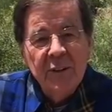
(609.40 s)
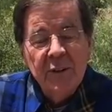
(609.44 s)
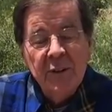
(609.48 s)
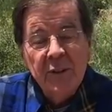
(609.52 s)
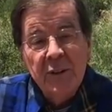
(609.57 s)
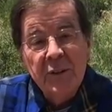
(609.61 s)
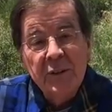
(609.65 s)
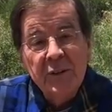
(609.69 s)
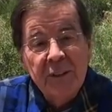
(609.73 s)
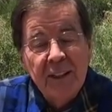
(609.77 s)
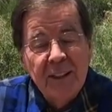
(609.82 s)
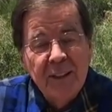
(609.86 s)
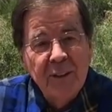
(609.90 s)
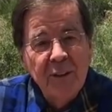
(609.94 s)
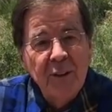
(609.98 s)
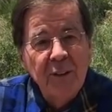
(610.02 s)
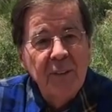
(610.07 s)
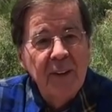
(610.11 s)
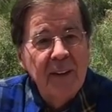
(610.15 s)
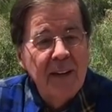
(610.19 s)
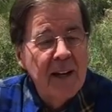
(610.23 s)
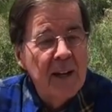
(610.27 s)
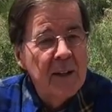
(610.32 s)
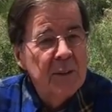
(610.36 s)
good to see you on
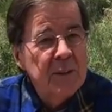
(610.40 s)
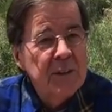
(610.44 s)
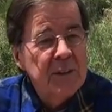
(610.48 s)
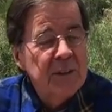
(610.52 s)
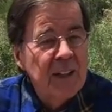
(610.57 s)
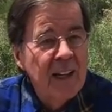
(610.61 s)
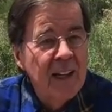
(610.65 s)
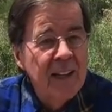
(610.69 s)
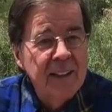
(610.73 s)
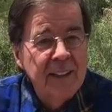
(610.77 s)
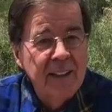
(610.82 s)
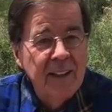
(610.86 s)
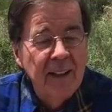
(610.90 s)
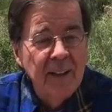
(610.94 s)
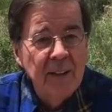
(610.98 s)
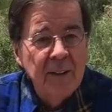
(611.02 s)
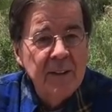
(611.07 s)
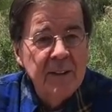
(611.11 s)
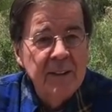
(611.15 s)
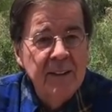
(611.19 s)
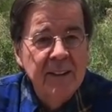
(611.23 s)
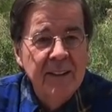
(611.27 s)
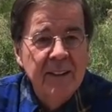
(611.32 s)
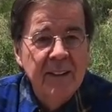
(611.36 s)
the outside
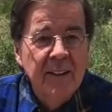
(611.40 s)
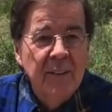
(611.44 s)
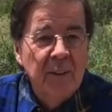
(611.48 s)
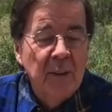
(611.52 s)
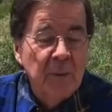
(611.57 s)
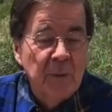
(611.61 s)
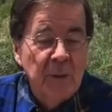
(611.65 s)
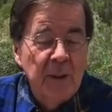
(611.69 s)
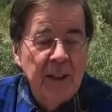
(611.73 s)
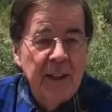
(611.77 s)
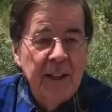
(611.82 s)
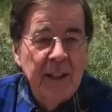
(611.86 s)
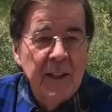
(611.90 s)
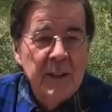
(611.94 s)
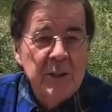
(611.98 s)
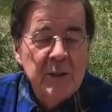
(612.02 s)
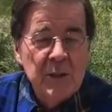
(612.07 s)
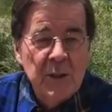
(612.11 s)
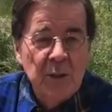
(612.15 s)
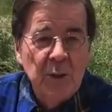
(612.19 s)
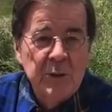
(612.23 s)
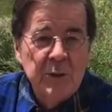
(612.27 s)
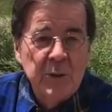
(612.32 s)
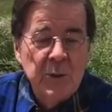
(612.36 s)
now. The redhead
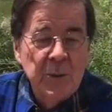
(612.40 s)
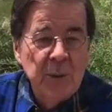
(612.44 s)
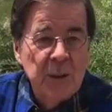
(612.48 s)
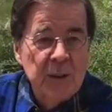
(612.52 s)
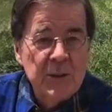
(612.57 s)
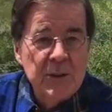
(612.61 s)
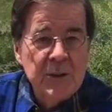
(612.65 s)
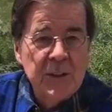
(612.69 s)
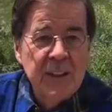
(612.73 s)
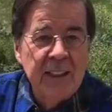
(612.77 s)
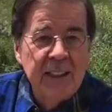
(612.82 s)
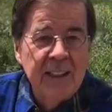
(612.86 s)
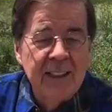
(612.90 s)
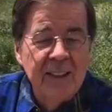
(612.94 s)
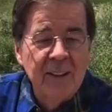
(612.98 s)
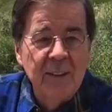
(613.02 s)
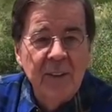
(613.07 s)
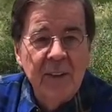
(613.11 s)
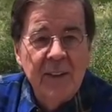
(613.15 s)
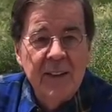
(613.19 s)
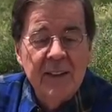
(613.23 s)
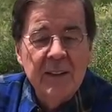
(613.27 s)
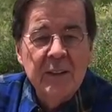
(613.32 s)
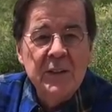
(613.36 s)
showed you what she did on
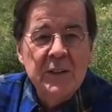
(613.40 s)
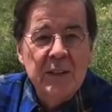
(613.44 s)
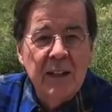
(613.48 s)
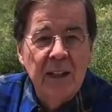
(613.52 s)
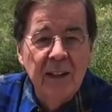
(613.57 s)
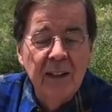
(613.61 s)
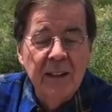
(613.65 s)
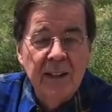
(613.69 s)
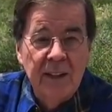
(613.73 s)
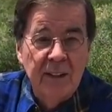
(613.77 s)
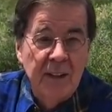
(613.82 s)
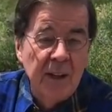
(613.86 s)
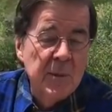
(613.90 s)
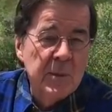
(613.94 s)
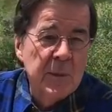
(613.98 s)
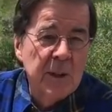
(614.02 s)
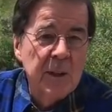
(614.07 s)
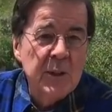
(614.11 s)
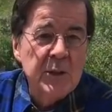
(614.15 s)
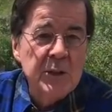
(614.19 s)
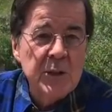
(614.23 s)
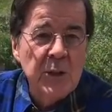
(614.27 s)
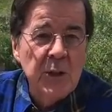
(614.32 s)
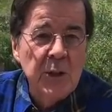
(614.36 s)
the inside. Now I'm going
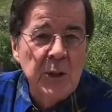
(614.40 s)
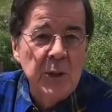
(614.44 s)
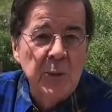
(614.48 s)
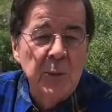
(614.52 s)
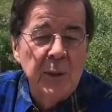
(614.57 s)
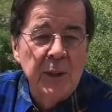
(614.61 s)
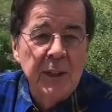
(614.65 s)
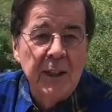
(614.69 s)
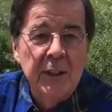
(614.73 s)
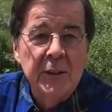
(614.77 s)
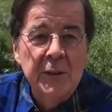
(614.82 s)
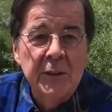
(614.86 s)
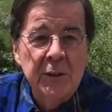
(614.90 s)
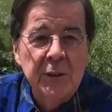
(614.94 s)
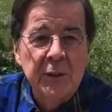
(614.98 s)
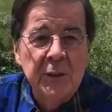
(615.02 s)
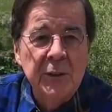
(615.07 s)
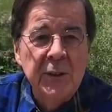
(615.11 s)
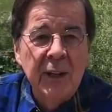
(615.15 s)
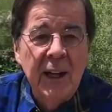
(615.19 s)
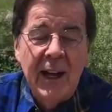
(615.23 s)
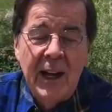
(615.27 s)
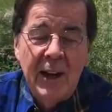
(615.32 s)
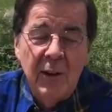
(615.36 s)
to show you what I
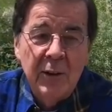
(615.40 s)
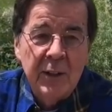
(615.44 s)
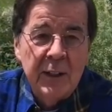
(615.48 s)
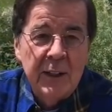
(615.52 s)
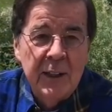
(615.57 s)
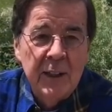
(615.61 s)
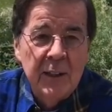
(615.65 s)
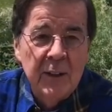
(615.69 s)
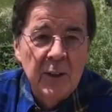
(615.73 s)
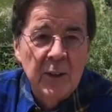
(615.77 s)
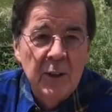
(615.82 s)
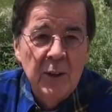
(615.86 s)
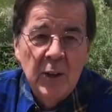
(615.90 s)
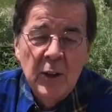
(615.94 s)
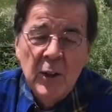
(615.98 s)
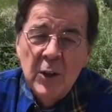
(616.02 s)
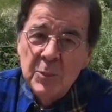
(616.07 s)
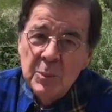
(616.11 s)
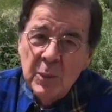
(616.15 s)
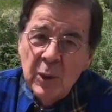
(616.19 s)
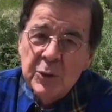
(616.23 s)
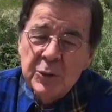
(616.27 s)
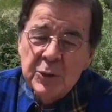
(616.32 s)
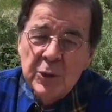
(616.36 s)
do out here.
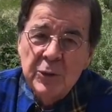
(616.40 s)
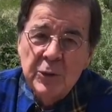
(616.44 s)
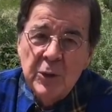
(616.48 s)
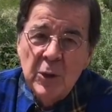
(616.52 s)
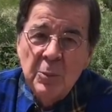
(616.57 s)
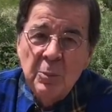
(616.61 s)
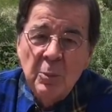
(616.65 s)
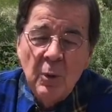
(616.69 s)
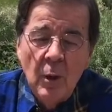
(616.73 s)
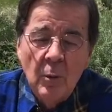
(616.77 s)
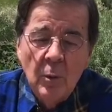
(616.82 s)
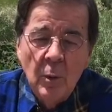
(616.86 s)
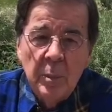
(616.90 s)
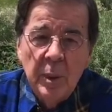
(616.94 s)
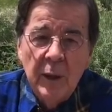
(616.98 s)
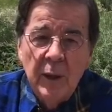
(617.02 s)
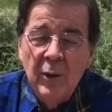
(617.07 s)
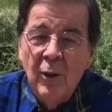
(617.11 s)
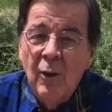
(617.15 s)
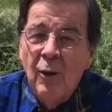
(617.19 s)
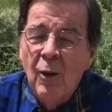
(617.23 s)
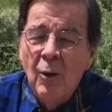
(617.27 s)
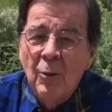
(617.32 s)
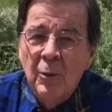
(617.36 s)
Most of you probably
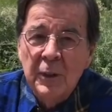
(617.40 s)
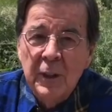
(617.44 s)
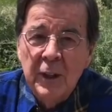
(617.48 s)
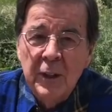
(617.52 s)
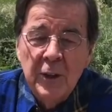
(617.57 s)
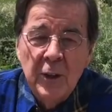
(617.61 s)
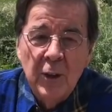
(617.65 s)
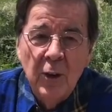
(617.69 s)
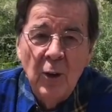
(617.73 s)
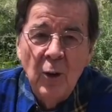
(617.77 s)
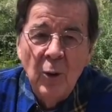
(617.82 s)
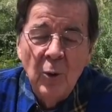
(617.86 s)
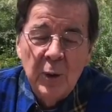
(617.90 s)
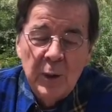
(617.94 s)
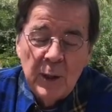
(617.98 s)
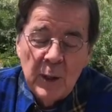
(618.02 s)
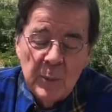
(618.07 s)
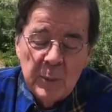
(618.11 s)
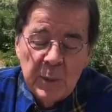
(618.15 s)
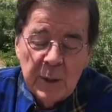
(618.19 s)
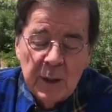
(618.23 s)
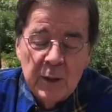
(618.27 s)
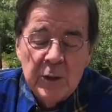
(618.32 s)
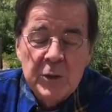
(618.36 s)
already know what
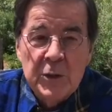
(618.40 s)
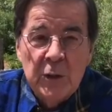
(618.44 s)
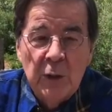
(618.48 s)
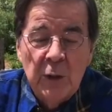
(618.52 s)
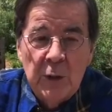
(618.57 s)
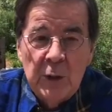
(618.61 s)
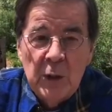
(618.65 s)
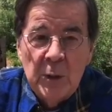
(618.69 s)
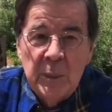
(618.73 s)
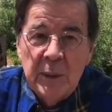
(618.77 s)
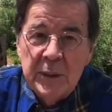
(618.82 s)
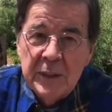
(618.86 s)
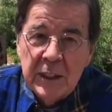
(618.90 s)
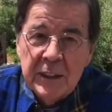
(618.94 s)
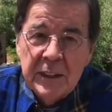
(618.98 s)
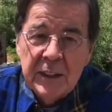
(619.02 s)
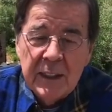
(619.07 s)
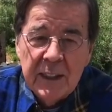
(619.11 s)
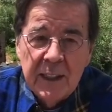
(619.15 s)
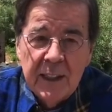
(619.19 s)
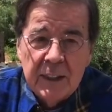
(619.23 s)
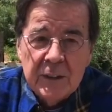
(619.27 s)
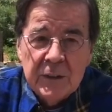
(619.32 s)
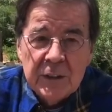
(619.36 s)
I'm going to show you, but
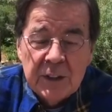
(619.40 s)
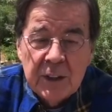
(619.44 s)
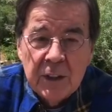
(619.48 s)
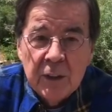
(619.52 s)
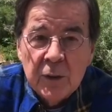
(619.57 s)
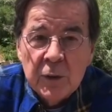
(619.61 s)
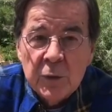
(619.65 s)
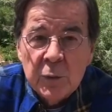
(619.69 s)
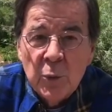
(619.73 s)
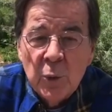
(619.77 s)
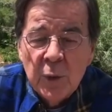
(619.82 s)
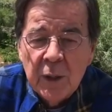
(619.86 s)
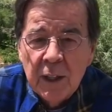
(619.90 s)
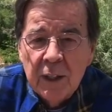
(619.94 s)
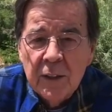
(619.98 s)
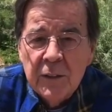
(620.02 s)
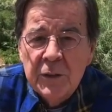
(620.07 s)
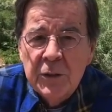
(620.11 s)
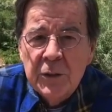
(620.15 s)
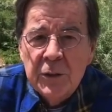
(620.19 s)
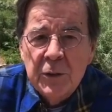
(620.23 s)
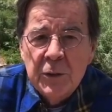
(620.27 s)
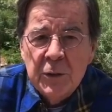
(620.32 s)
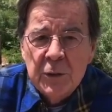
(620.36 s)
nonetheless, here's what I
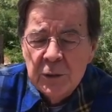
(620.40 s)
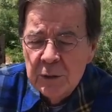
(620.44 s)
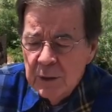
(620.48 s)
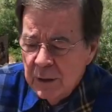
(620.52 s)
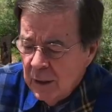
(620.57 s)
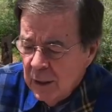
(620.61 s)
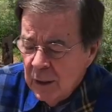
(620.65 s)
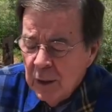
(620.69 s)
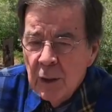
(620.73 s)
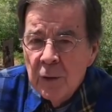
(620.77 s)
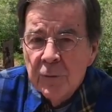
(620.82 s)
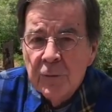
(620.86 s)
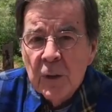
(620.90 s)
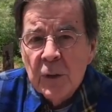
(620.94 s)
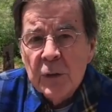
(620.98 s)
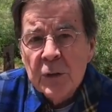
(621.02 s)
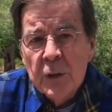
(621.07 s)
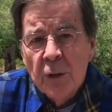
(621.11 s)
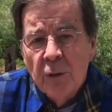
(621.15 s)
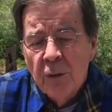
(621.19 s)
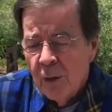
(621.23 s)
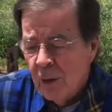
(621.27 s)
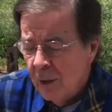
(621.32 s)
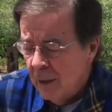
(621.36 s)
do. First
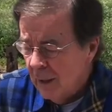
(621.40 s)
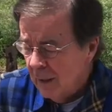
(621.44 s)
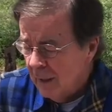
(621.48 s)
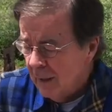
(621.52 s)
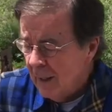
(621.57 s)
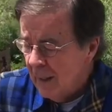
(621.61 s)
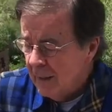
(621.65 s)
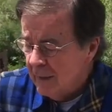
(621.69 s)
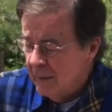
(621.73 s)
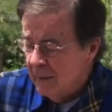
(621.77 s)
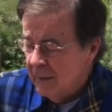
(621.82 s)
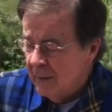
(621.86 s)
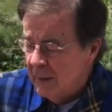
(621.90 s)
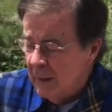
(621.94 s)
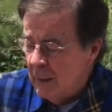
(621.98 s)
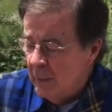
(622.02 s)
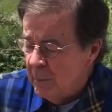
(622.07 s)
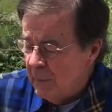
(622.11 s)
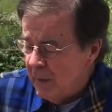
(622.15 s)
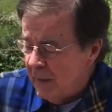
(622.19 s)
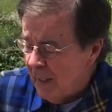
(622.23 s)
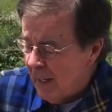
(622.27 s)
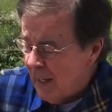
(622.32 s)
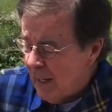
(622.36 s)
of all, I like to
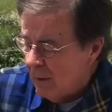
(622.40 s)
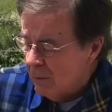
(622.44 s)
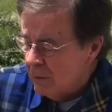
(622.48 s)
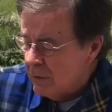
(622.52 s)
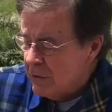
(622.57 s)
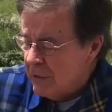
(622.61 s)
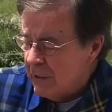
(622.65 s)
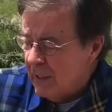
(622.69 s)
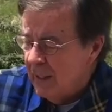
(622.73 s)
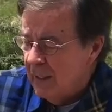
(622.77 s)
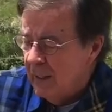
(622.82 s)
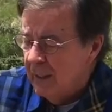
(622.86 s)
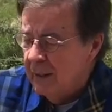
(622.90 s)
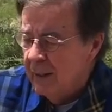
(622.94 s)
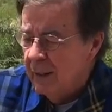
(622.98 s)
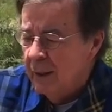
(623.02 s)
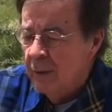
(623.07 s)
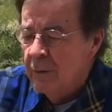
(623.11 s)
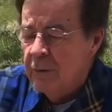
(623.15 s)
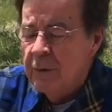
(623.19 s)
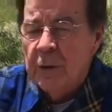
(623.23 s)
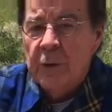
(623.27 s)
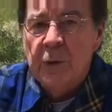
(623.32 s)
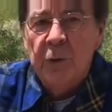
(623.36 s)
keep the outside of the